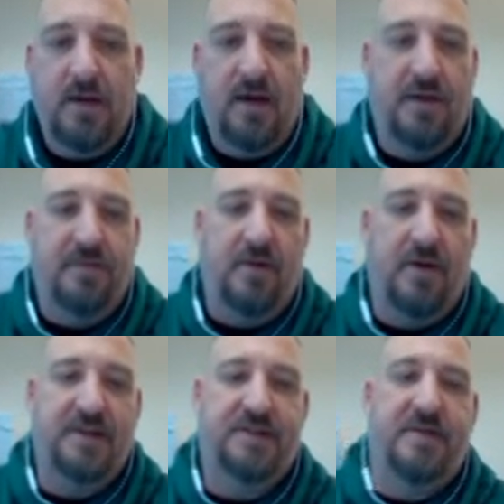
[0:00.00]
throughout
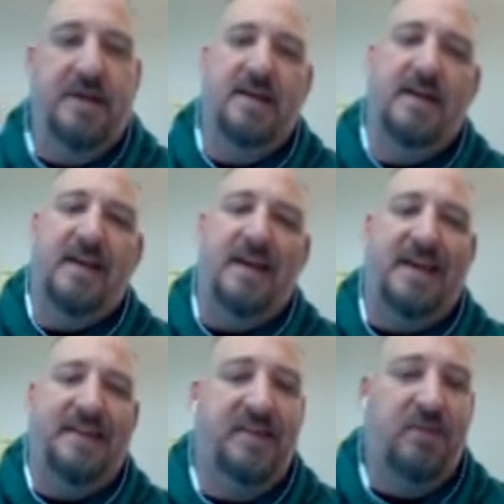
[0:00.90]
history.
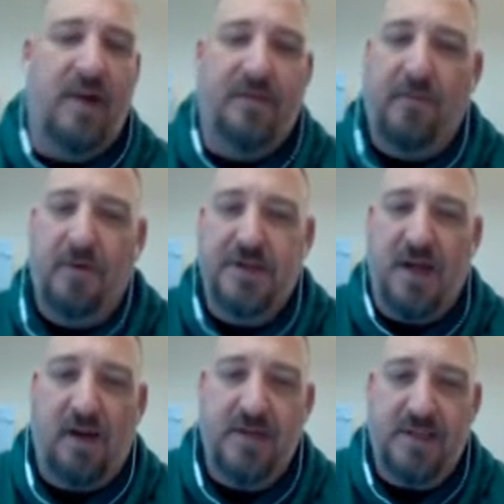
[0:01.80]
1824,
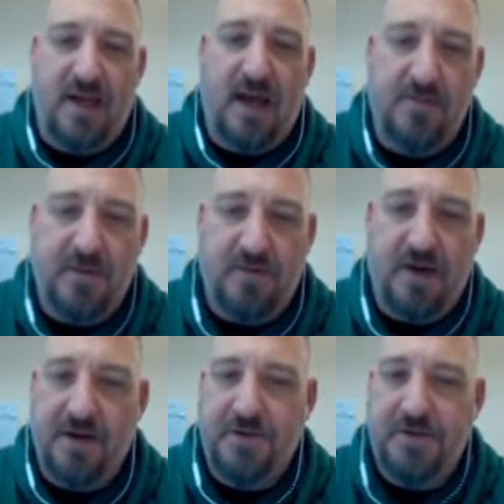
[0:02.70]
John Quincy Adams over
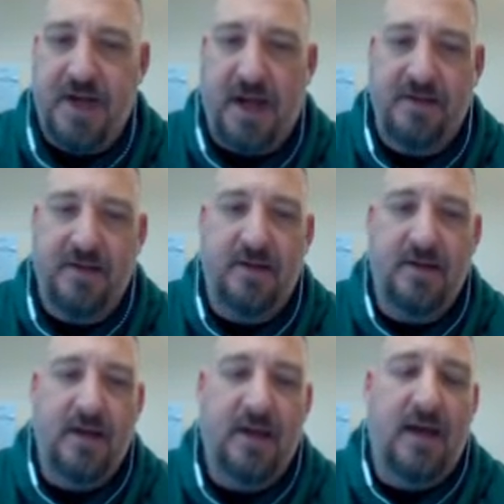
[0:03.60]
Andrew Jackson.
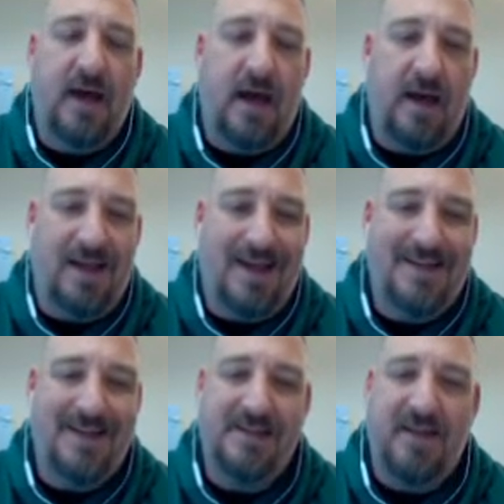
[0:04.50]

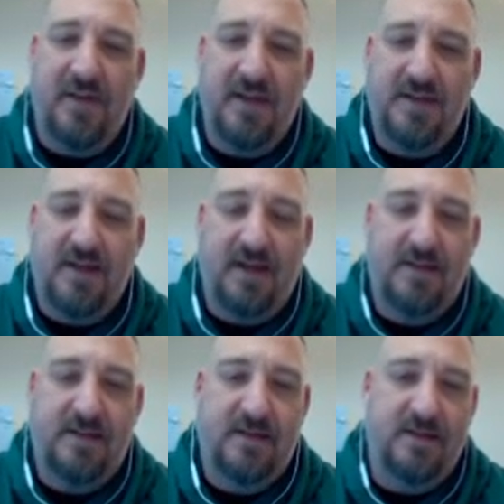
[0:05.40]

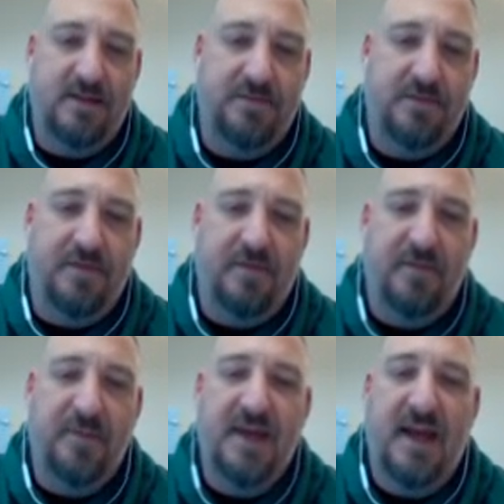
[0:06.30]
1876,
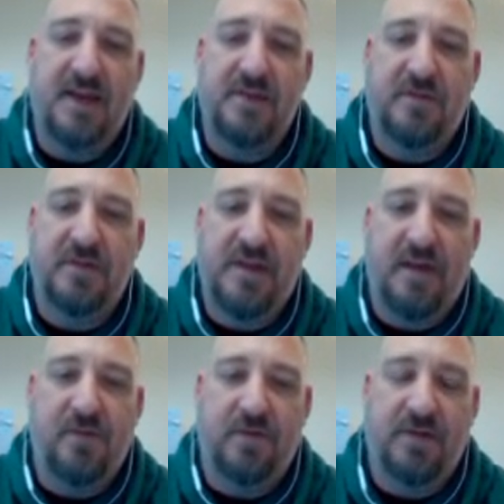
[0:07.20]
Rutherford B. Hayes over
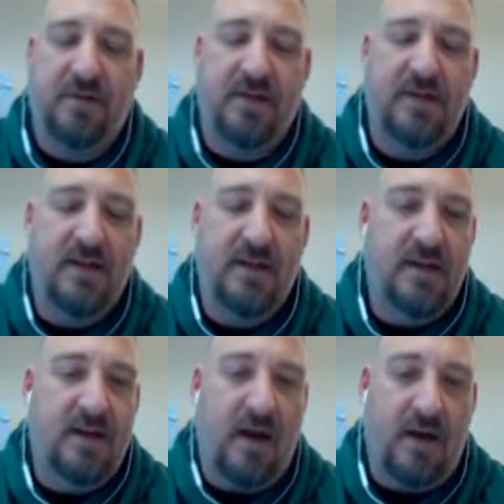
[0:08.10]
Samuel Tilden.
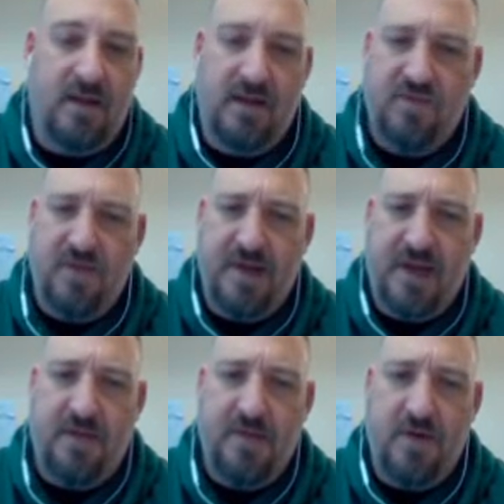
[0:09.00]
This one
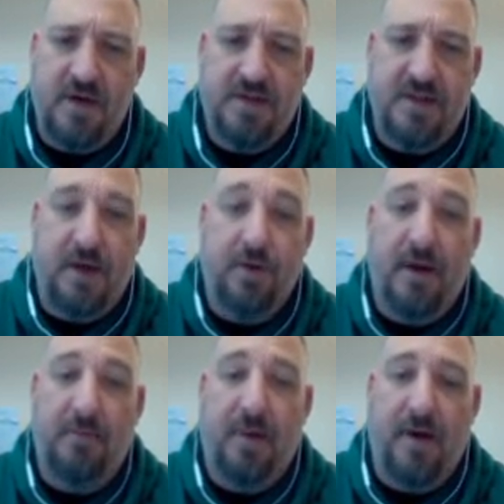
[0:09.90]
became known as the
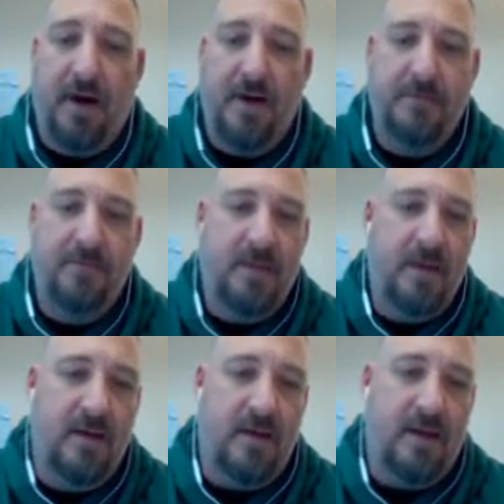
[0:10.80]
corrupt bargain.
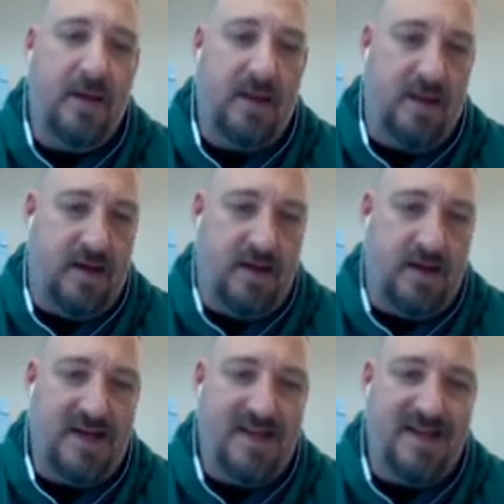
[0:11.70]
And then in
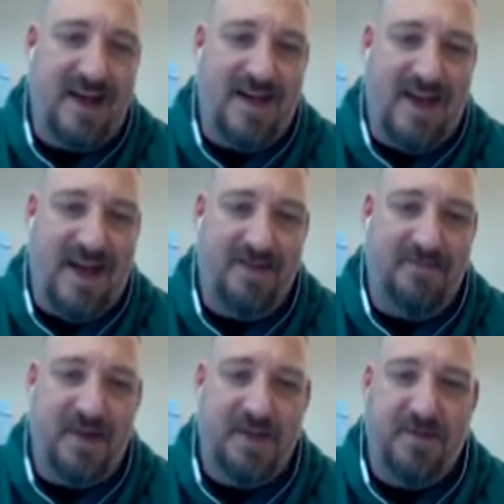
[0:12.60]

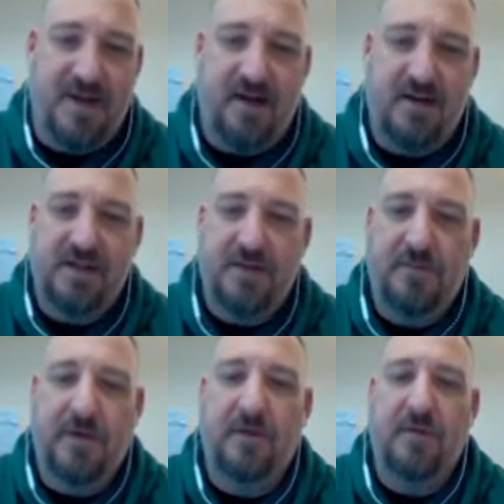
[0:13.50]
1888, Benjamin Harrison
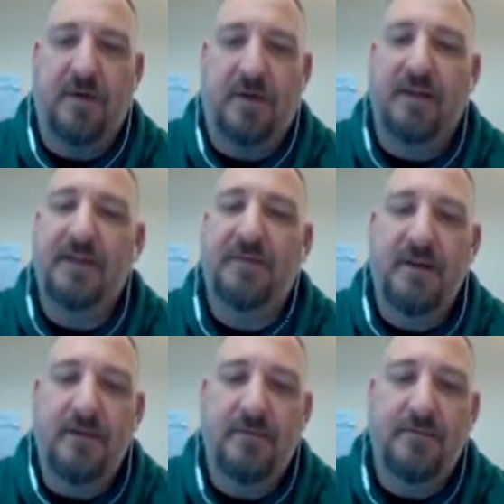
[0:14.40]
over Grover Cleveland.